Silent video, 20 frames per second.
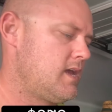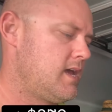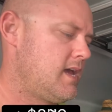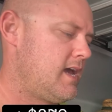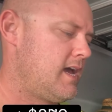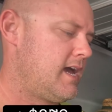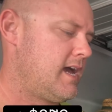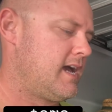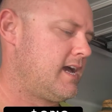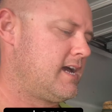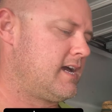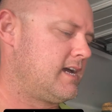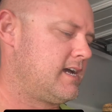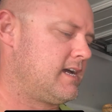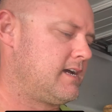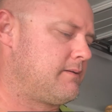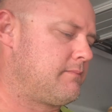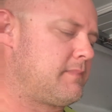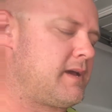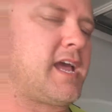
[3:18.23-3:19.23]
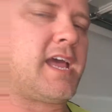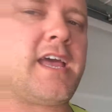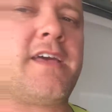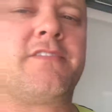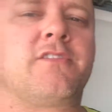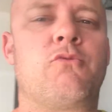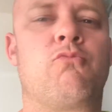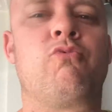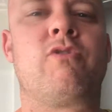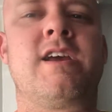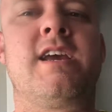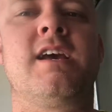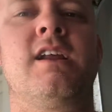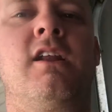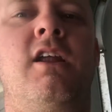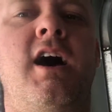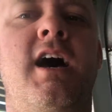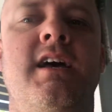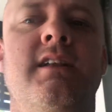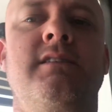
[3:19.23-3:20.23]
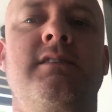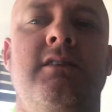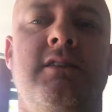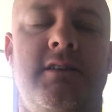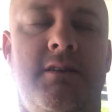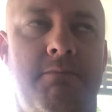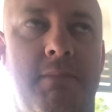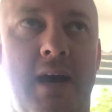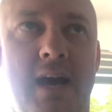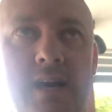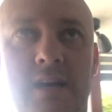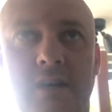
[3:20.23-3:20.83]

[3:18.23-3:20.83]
And the rear lights on the back